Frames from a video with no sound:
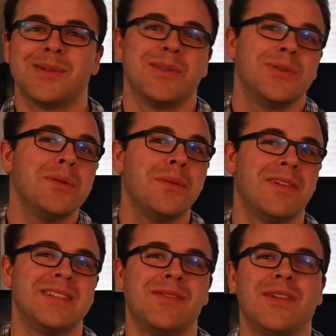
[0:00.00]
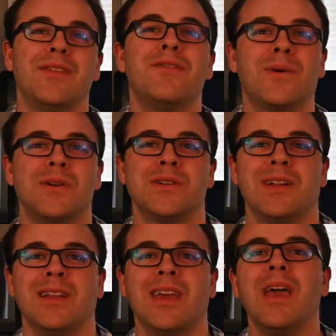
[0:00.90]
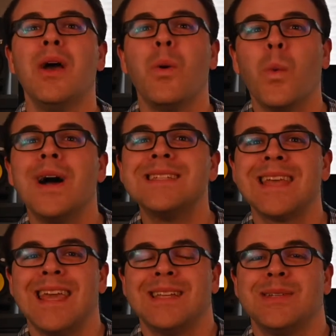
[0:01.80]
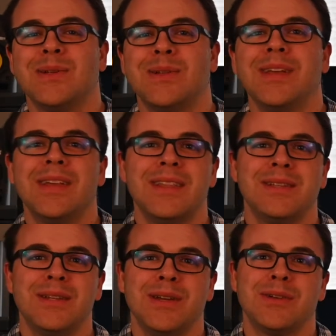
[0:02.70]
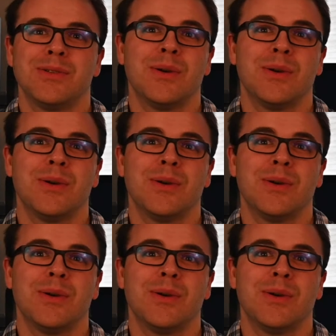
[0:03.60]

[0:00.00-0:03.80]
So the tulip festival, unfortunately, was canceled this year.